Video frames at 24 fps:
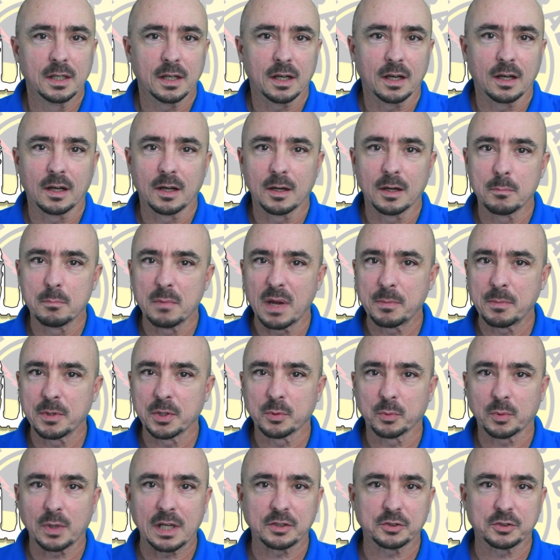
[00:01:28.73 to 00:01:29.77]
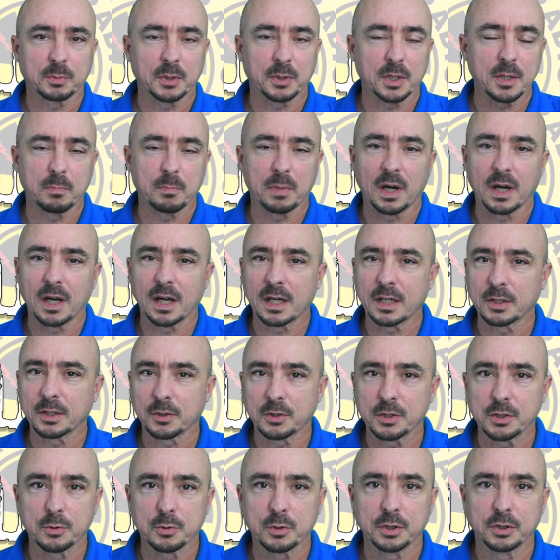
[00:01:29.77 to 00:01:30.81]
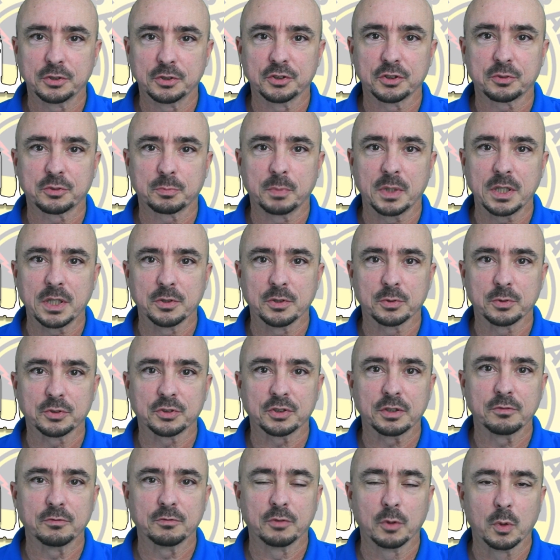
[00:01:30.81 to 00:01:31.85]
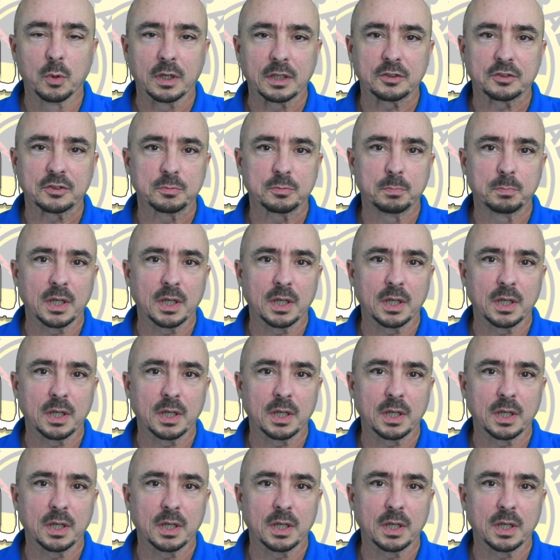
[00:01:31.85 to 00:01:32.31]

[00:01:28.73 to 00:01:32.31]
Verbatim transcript: uh, maybe the Raspberry Pi, or you could just be using voice,